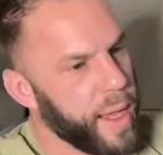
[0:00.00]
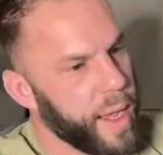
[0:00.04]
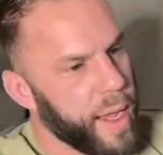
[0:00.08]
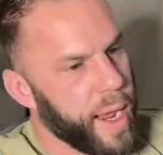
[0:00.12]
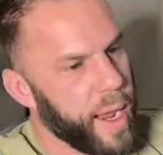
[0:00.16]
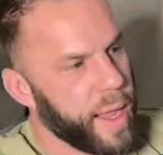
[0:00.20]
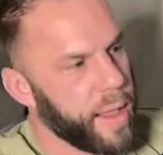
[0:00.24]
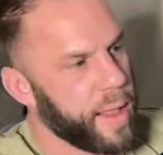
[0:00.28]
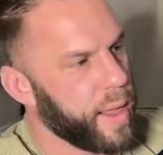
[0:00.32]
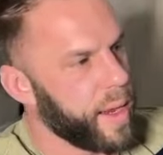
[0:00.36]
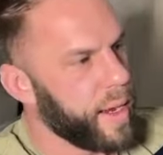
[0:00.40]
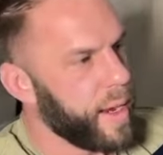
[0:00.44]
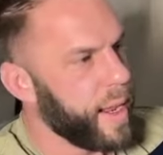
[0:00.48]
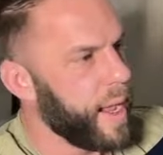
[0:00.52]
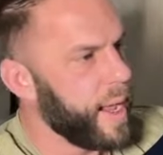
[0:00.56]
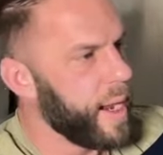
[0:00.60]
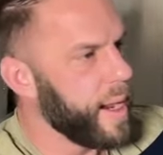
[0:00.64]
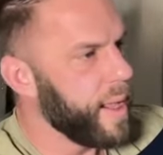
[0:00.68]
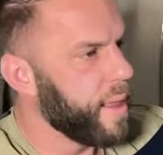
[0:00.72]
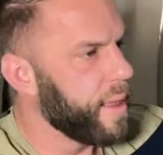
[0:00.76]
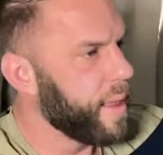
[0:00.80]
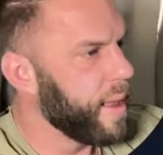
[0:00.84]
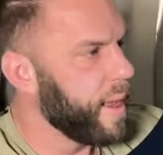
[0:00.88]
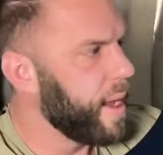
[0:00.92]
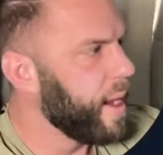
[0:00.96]
And then
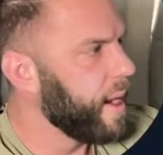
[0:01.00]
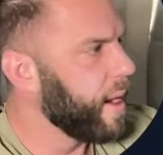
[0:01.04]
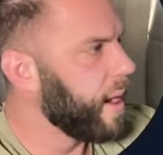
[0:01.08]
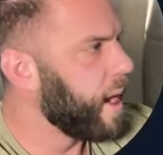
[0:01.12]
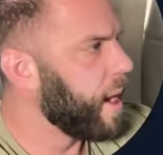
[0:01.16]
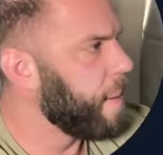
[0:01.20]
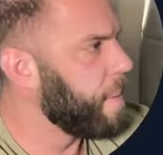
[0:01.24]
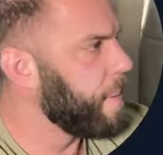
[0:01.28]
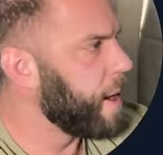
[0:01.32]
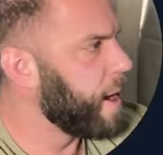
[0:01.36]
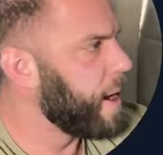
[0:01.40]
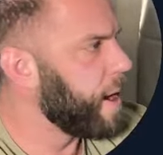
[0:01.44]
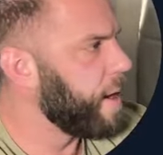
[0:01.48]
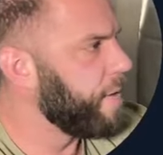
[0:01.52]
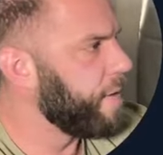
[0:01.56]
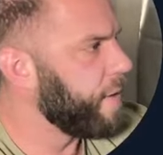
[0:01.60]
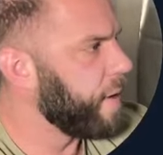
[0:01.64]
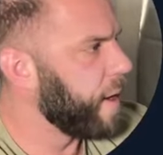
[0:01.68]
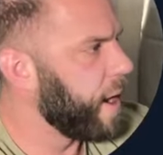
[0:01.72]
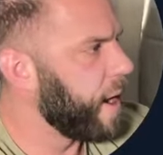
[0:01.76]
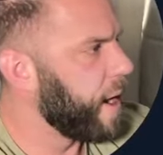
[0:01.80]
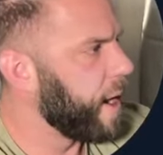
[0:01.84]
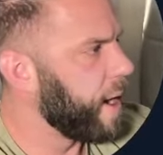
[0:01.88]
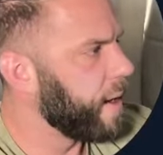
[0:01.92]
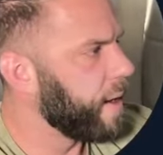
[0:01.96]
anything above
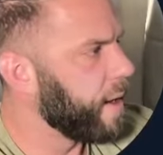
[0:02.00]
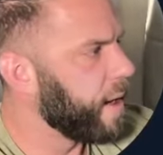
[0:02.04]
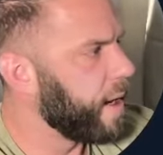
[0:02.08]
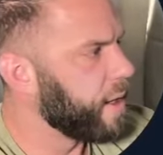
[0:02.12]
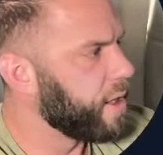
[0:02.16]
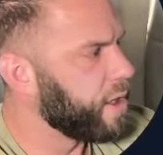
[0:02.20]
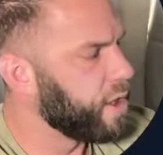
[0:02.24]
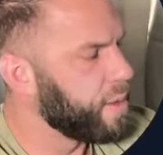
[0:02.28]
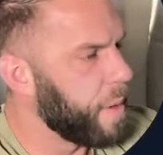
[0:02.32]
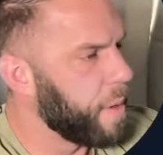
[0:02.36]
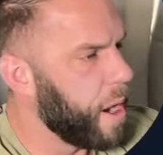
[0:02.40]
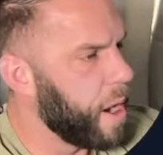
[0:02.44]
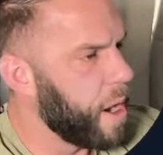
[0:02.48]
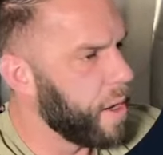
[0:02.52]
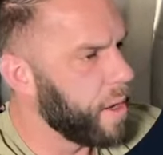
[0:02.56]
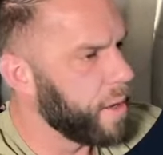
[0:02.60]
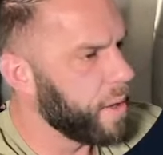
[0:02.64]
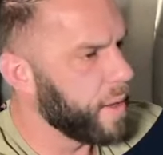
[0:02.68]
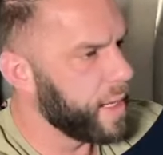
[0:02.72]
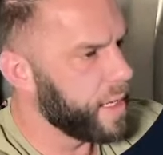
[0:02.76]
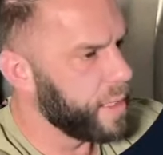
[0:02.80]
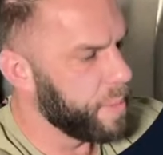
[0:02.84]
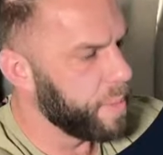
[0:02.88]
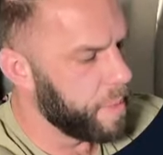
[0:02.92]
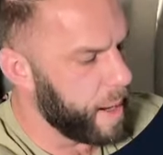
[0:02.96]
uh, a small,
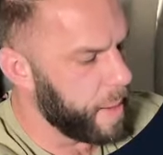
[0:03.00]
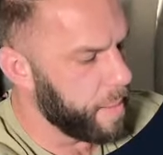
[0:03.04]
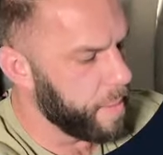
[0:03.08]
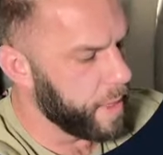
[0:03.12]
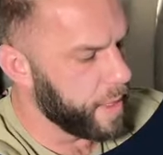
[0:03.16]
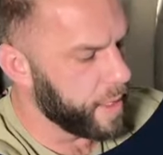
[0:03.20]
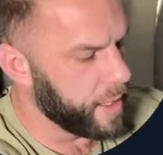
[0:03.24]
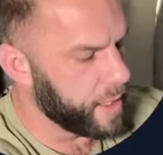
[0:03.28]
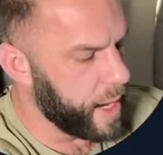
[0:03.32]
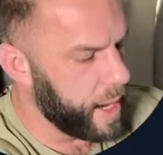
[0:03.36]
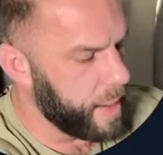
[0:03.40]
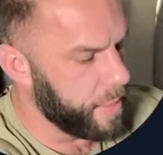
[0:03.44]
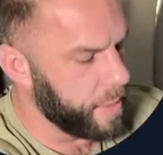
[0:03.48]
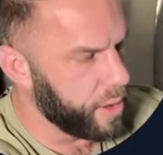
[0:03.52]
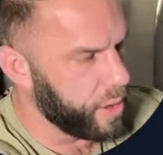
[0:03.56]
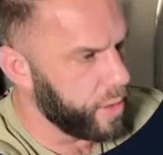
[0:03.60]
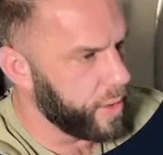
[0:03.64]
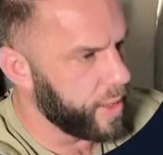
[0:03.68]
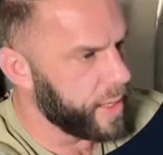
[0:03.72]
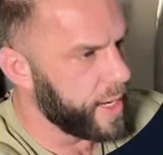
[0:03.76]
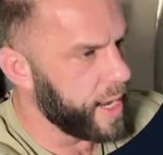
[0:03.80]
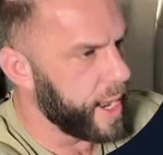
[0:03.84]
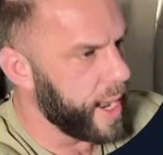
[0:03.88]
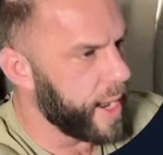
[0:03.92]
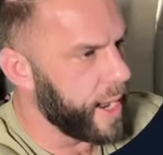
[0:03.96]
let's bump this up to
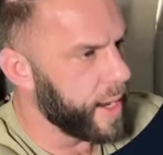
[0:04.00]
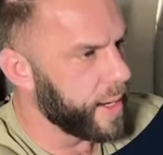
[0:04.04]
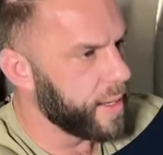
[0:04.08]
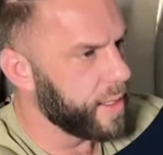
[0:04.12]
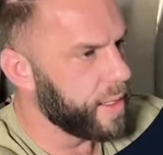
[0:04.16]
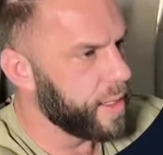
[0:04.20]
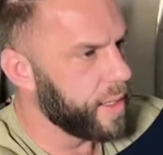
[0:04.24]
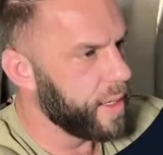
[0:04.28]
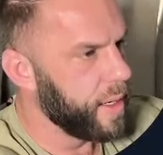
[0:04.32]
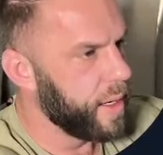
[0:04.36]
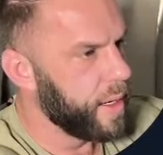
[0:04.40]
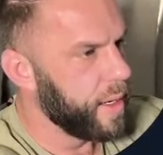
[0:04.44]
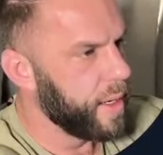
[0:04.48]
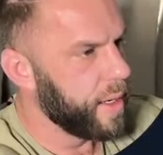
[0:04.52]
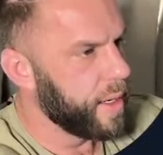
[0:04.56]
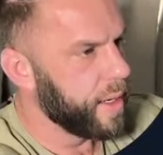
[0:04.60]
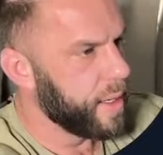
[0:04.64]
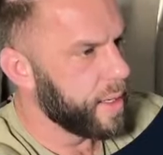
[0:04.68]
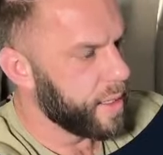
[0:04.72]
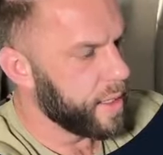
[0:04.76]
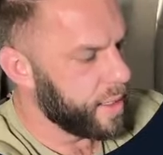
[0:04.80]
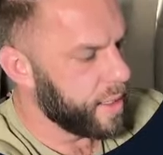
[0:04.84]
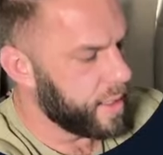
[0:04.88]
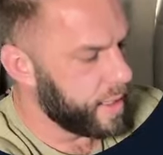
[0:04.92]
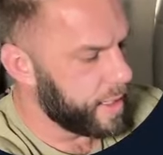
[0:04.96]
a text
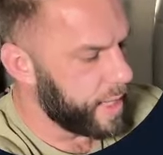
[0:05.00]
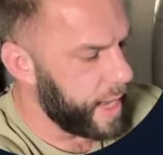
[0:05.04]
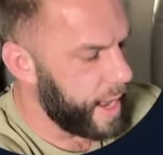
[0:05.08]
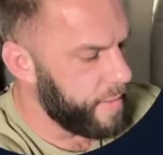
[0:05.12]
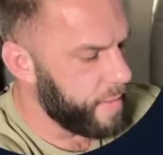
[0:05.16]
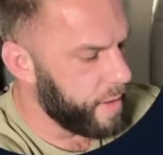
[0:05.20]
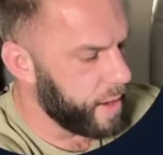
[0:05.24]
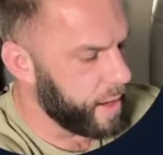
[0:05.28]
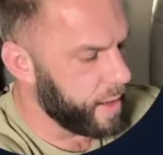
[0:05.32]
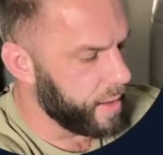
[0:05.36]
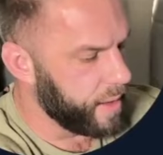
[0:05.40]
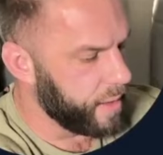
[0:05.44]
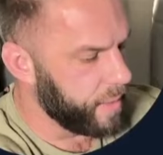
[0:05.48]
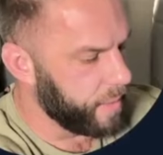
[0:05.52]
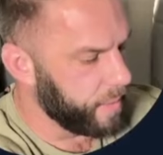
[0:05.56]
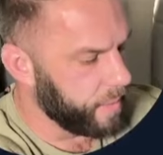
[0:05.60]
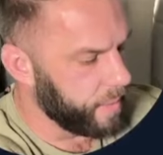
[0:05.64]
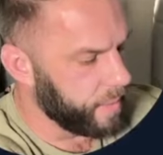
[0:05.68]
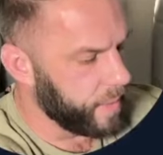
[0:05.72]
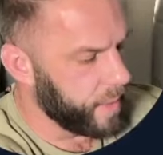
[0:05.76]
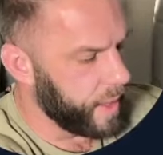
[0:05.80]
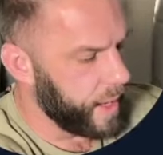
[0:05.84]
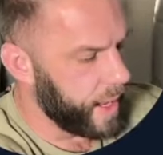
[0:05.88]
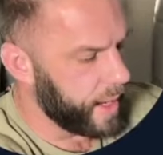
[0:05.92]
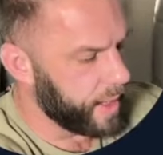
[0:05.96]

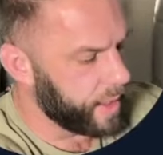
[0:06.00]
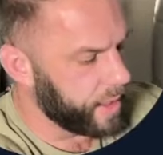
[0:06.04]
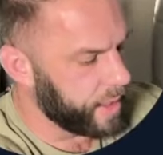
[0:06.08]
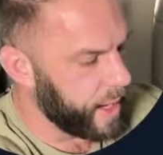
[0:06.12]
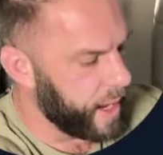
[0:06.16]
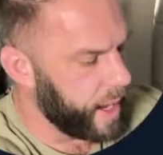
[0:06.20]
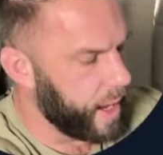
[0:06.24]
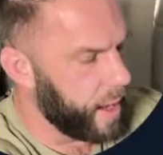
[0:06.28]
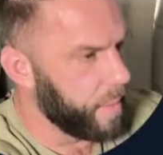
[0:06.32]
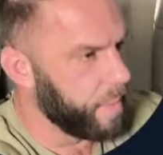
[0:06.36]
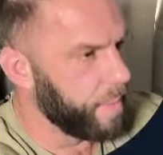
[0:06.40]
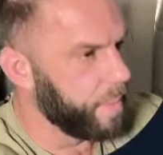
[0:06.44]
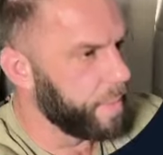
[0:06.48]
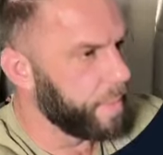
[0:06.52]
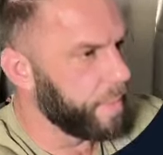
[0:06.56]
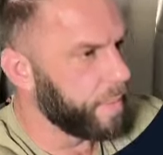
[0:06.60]
7XL.